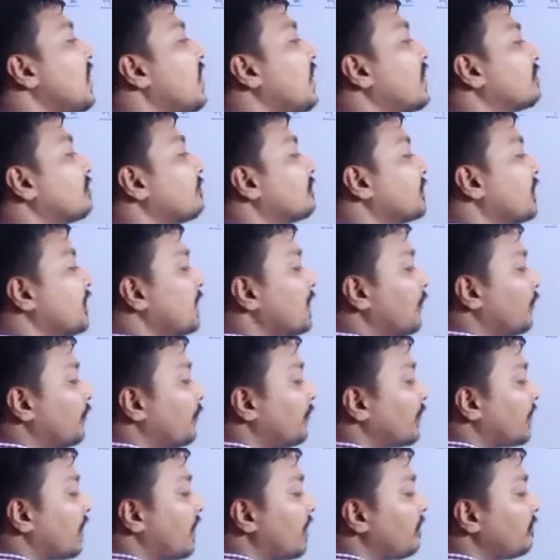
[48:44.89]
term
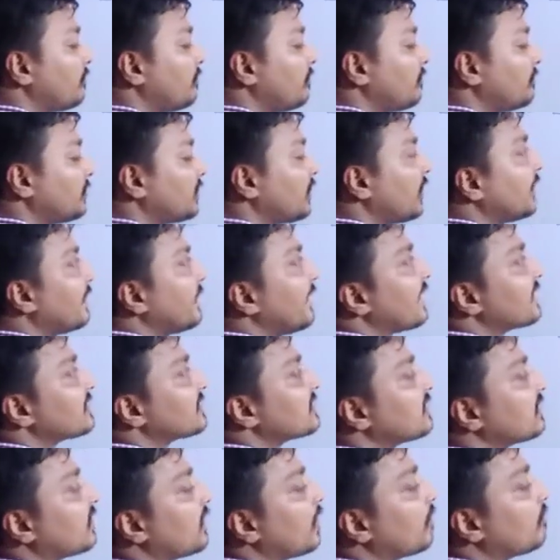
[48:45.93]
from the next
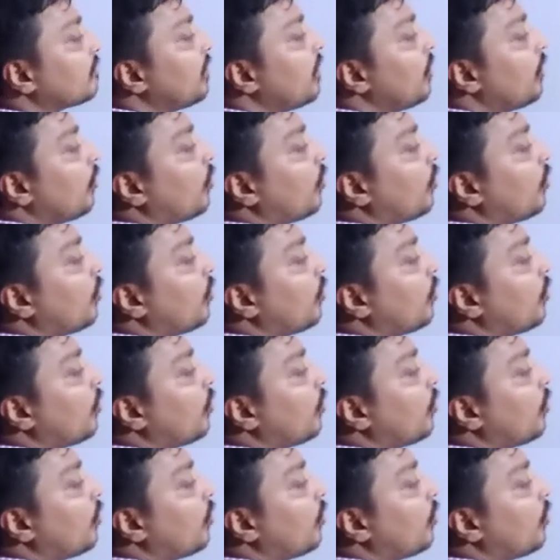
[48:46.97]
term.